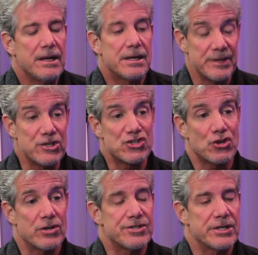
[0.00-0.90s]
it can be
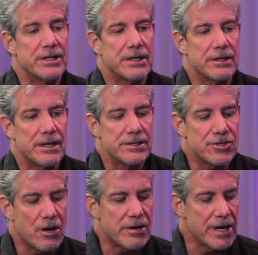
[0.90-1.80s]
discouraging and, and
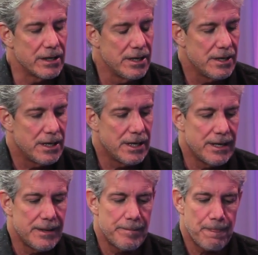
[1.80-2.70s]
disheartening.
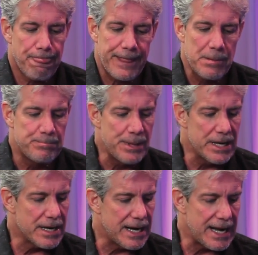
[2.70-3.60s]
Um,
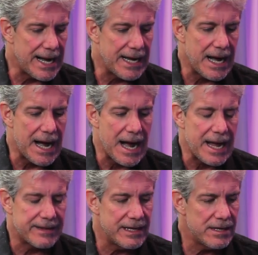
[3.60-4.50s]
but I,
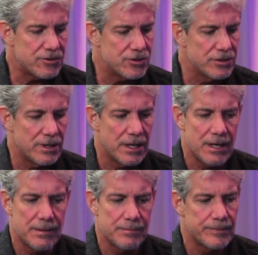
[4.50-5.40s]
I think,
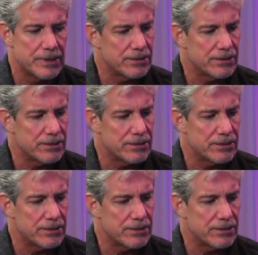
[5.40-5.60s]
um,